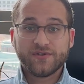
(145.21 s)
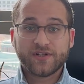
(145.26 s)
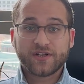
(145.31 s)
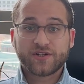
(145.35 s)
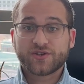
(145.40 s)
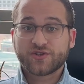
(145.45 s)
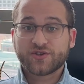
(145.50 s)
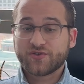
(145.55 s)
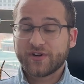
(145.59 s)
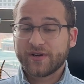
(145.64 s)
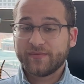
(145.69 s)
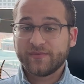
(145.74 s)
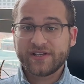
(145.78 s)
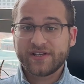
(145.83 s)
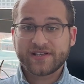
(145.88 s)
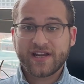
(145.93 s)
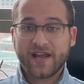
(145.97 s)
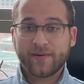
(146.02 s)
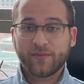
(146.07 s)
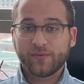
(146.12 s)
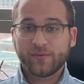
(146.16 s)
extremely
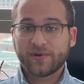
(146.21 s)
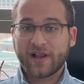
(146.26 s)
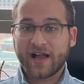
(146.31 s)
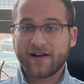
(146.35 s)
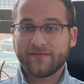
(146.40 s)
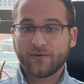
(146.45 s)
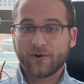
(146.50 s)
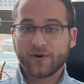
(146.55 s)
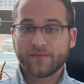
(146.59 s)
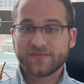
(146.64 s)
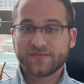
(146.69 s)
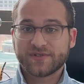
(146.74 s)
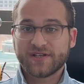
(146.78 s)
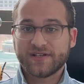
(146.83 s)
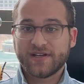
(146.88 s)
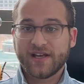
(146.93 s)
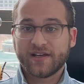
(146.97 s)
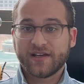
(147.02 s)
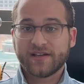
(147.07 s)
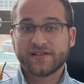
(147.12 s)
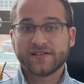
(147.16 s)
stable platforms to
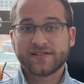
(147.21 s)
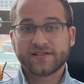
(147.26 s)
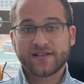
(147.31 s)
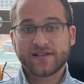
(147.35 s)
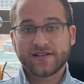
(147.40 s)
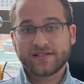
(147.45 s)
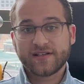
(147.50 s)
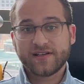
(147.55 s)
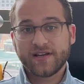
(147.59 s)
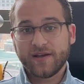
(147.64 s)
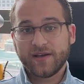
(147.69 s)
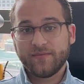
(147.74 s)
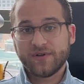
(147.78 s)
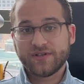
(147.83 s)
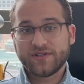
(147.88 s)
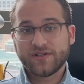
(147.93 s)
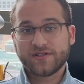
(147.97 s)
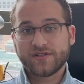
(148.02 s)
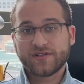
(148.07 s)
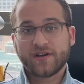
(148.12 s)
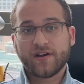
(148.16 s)
take consistent
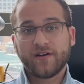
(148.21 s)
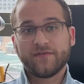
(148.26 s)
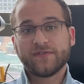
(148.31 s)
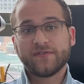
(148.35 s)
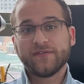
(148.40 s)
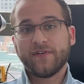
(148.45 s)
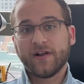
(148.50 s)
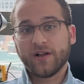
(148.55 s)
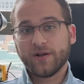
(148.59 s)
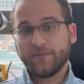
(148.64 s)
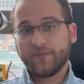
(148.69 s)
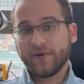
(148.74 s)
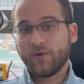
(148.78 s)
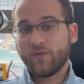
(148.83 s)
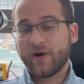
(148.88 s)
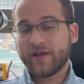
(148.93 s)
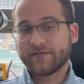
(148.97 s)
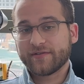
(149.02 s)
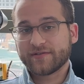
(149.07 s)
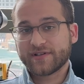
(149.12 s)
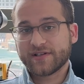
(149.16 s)
images of developing
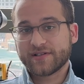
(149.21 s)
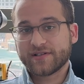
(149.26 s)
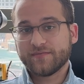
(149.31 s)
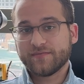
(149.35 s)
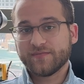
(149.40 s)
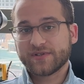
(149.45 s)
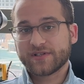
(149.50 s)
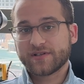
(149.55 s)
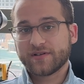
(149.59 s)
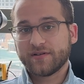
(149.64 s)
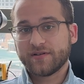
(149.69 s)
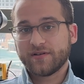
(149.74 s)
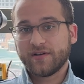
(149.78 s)
weather systems.